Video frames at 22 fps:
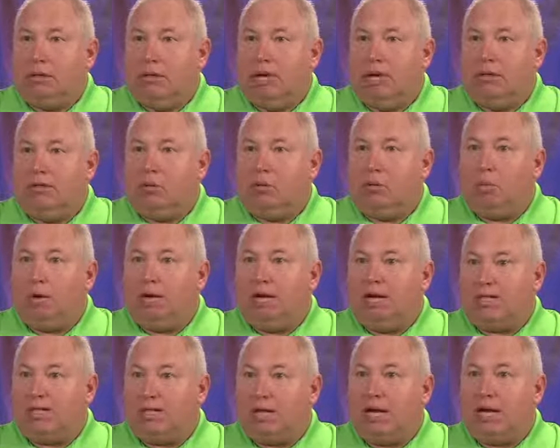and the
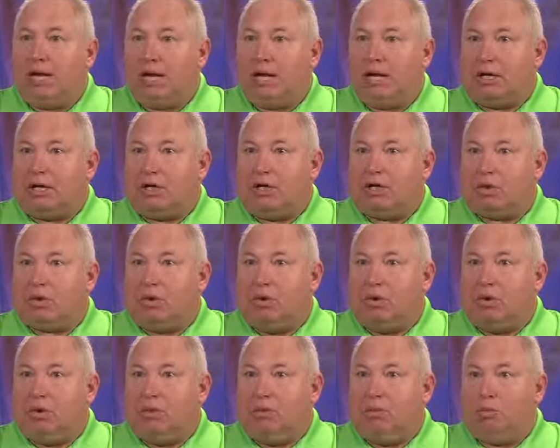weeds got out of
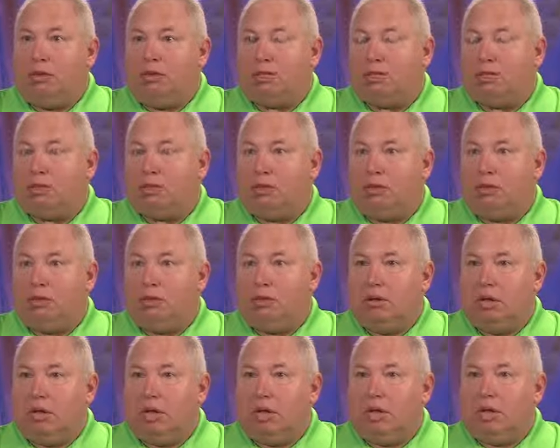control. And once
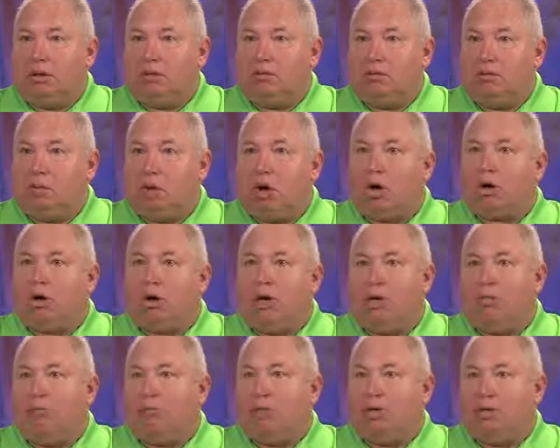uh, water
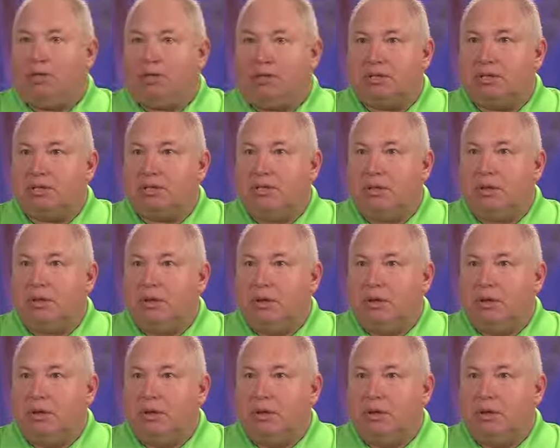hemp is